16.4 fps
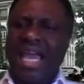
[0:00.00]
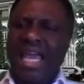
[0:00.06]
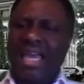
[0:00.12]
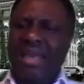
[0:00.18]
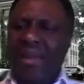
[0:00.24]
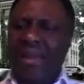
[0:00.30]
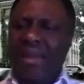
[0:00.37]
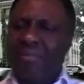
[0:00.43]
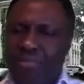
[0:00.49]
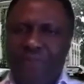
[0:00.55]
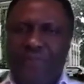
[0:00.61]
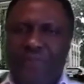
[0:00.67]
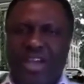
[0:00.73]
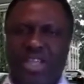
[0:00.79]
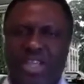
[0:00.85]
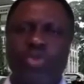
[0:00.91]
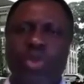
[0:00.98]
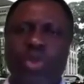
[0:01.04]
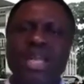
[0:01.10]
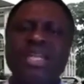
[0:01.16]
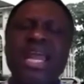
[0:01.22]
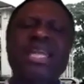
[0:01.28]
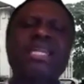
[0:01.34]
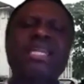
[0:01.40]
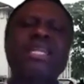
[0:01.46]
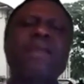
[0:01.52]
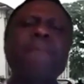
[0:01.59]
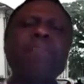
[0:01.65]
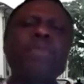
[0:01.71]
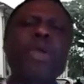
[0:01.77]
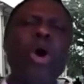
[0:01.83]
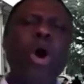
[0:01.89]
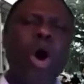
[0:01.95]
in brief as well. Then
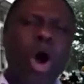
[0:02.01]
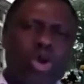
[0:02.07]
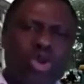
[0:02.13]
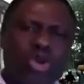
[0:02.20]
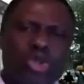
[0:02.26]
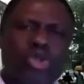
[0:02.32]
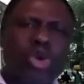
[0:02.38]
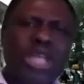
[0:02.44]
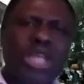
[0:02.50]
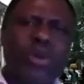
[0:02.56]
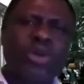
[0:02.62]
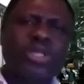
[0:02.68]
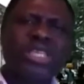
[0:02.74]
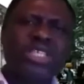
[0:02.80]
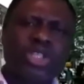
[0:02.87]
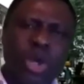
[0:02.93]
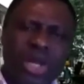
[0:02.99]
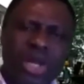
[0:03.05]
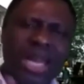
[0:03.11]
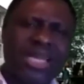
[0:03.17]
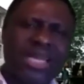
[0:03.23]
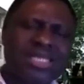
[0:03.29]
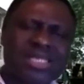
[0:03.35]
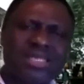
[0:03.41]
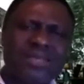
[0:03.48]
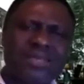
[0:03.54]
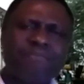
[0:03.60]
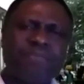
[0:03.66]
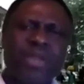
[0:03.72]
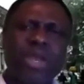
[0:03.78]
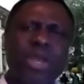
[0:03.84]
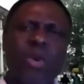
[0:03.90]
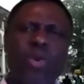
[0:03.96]
also there was a journalist
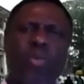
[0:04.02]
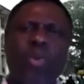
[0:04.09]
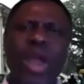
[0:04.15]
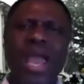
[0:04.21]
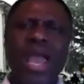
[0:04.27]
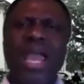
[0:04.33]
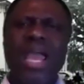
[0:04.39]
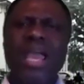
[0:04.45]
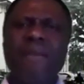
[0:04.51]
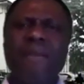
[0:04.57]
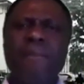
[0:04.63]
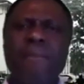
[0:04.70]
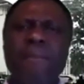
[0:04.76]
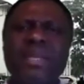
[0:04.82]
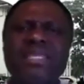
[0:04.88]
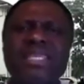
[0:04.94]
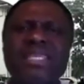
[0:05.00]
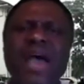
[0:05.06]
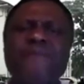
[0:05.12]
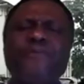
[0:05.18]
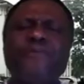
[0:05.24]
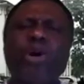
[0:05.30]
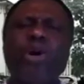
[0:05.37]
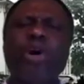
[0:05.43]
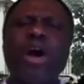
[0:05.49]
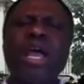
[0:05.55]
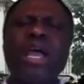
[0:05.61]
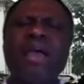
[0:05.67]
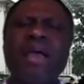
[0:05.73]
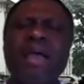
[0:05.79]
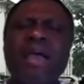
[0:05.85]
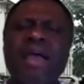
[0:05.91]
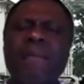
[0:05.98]
where be try for
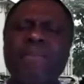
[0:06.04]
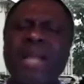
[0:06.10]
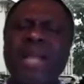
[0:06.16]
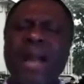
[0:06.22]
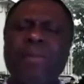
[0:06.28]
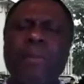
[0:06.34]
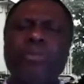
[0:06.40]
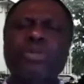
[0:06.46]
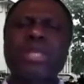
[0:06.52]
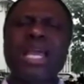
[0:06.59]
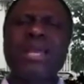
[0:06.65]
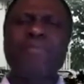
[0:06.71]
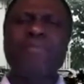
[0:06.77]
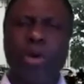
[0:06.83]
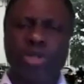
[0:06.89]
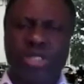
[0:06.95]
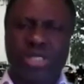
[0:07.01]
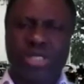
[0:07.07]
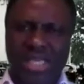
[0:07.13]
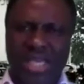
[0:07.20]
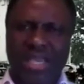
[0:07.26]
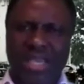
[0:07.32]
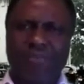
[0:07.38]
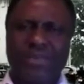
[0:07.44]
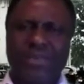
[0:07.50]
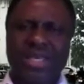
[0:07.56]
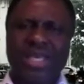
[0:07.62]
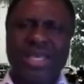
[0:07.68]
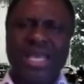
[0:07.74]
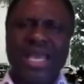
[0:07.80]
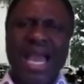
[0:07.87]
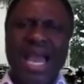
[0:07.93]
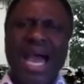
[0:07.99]
come up with a report say
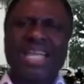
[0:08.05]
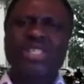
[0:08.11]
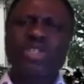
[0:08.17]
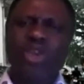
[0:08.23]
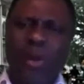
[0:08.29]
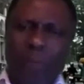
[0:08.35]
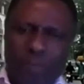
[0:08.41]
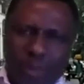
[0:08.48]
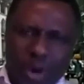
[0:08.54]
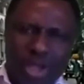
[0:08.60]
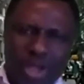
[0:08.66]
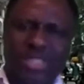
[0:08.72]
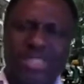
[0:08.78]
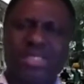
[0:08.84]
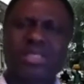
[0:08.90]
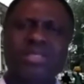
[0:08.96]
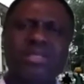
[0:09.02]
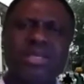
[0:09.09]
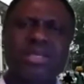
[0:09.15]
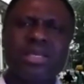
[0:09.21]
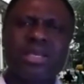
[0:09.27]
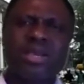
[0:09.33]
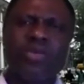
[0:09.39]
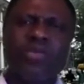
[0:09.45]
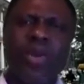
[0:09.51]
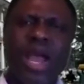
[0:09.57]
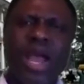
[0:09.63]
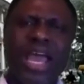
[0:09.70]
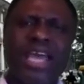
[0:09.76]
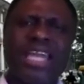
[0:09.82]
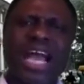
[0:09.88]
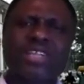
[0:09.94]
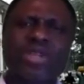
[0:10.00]
at some point
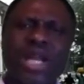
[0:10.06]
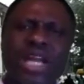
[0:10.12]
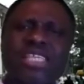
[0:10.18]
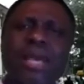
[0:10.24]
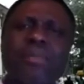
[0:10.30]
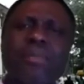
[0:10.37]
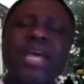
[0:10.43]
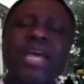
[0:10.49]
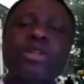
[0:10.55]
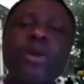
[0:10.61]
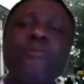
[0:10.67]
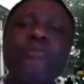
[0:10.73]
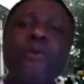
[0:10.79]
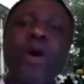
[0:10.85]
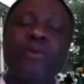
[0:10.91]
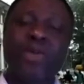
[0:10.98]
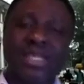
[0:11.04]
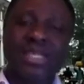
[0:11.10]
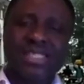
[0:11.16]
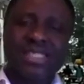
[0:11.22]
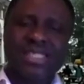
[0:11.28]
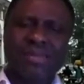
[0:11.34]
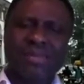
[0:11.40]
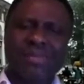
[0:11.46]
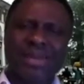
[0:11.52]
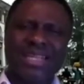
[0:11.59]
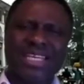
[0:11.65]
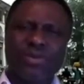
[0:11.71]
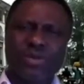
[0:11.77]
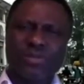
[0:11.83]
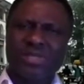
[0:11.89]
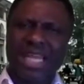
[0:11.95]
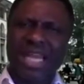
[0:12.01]
where that journalist be end up for arrest him. I think it was
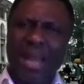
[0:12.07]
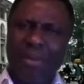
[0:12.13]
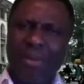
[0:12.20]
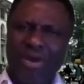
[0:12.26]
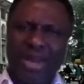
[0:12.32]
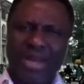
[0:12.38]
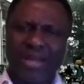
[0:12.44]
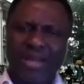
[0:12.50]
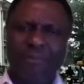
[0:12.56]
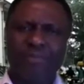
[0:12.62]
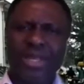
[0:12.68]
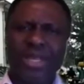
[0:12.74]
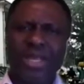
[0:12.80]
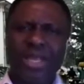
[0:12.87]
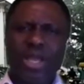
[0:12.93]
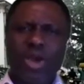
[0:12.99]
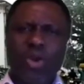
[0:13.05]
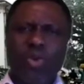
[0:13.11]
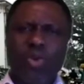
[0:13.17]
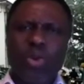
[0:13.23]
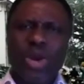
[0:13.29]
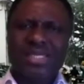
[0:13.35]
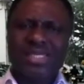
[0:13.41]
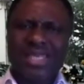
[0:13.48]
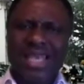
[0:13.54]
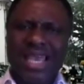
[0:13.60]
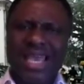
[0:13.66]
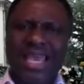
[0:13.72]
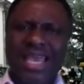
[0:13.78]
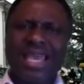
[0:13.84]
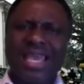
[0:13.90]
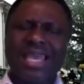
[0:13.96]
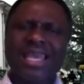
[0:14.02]
Mr. Lamrana, where say